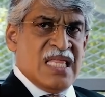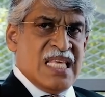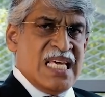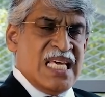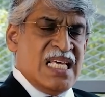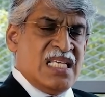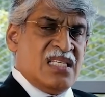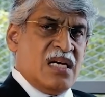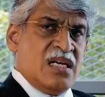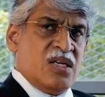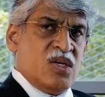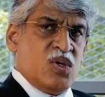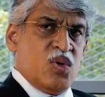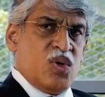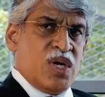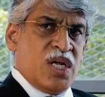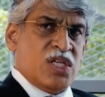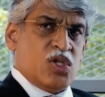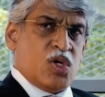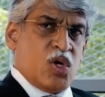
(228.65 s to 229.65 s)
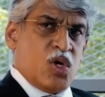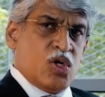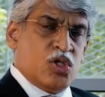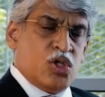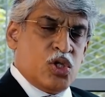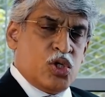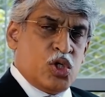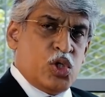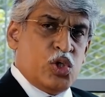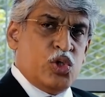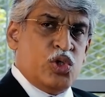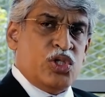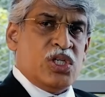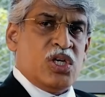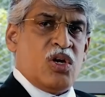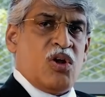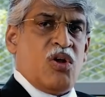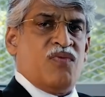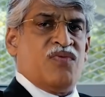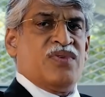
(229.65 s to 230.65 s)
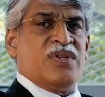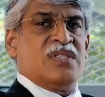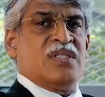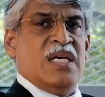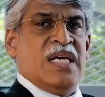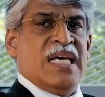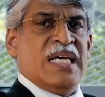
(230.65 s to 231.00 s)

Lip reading: These are known as constitutional officers.